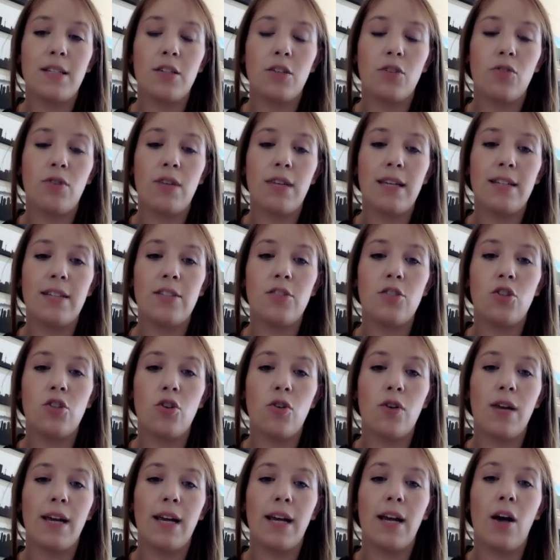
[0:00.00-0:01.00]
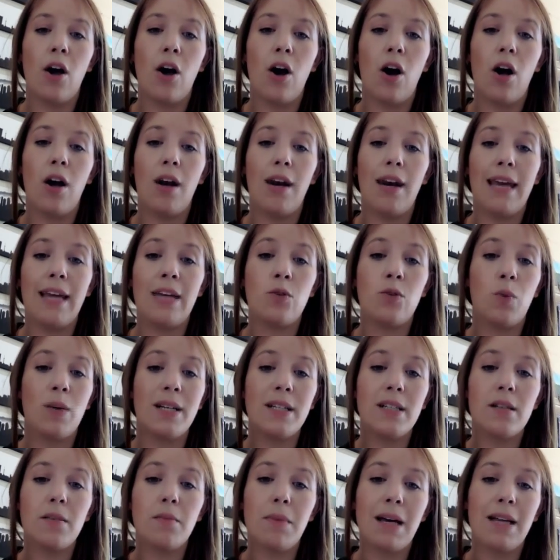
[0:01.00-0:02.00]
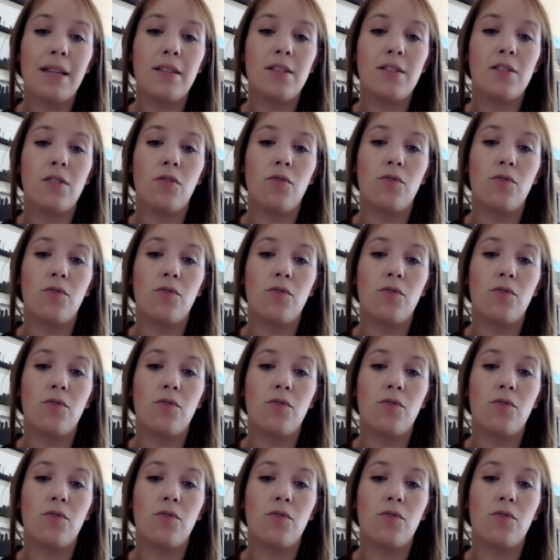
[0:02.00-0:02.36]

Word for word: degrees during our late winter months